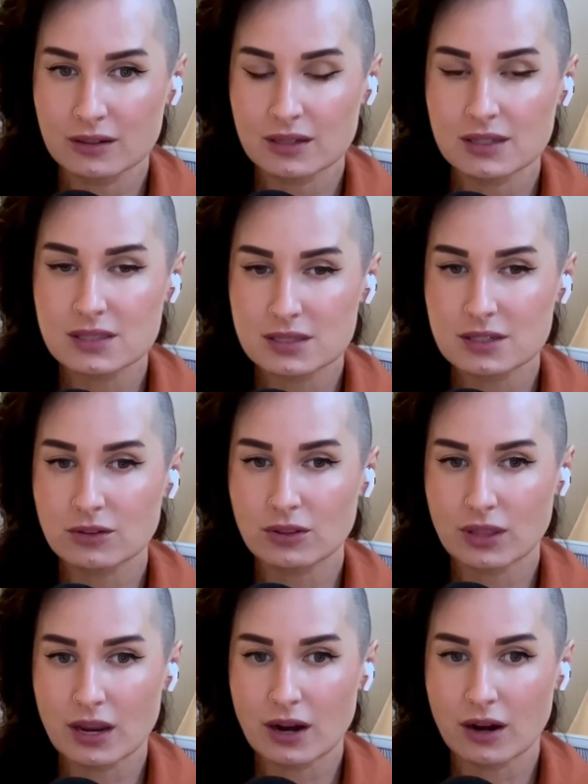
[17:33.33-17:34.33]
It's still
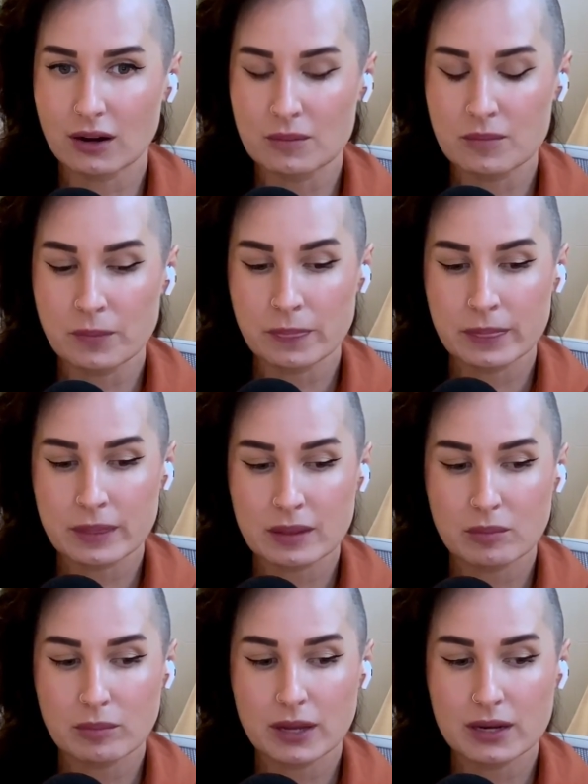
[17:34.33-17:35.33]
there,
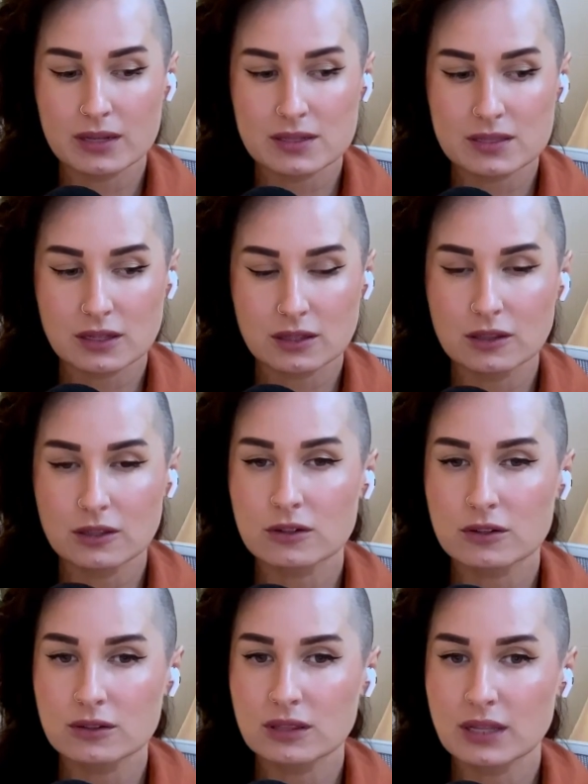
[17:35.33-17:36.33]
but it's a
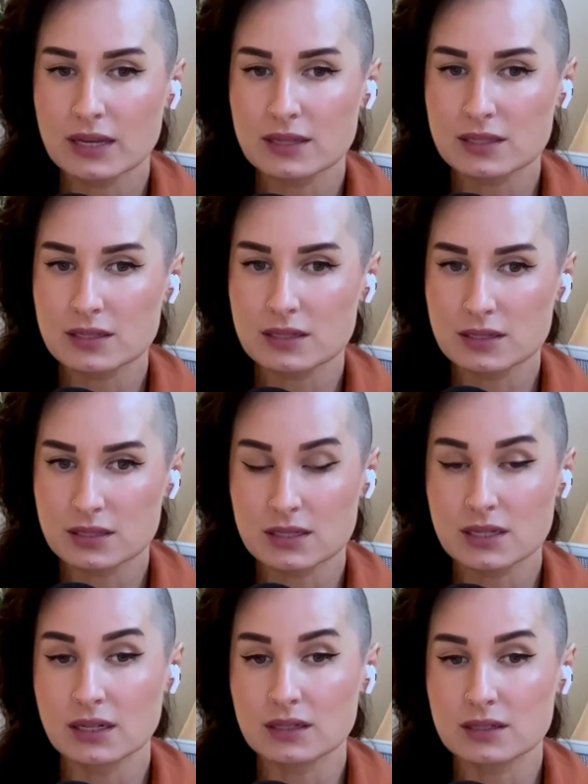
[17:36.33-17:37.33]
little less
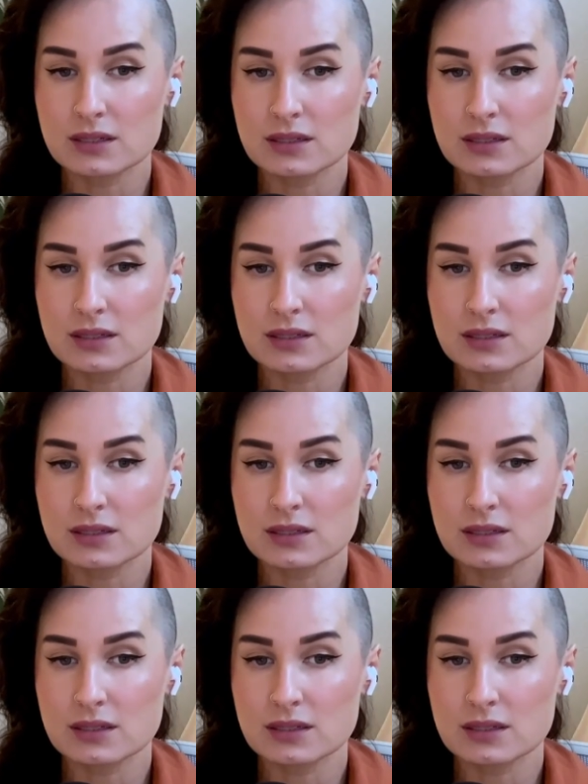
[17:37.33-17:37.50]
distinct.